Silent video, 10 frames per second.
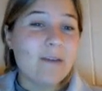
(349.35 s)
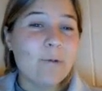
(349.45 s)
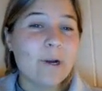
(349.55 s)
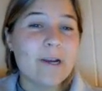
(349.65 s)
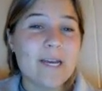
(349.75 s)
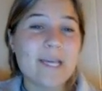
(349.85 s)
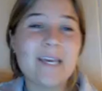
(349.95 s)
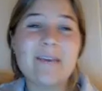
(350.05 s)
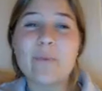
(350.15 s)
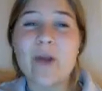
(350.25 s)
We're going to
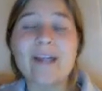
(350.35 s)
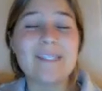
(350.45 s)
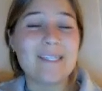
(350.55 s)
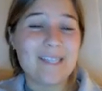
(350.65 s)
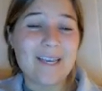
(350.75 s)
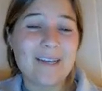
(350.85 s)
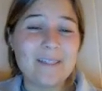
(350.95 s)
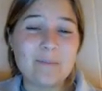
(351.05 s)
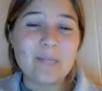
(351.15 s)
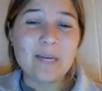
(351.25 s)
keep practicing.
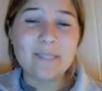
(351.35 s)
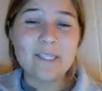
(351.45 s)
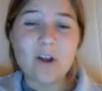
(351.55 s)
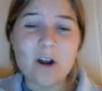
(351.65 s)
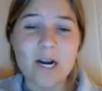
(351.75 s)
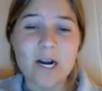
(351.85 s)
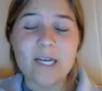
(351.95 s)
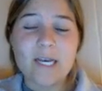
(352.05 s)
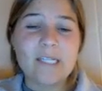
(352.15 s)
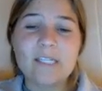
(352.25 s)
Sometimes it's hard
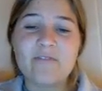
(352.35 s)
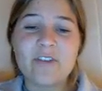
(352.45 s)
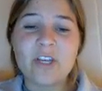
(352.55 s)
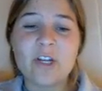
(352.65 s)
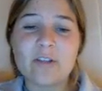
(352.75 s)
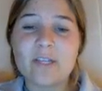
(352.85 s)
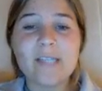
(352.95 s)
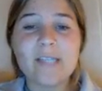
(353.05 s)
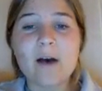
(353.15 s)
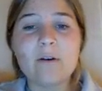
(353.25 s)
to figure
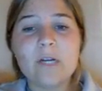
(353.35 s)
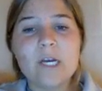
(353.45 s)
this out.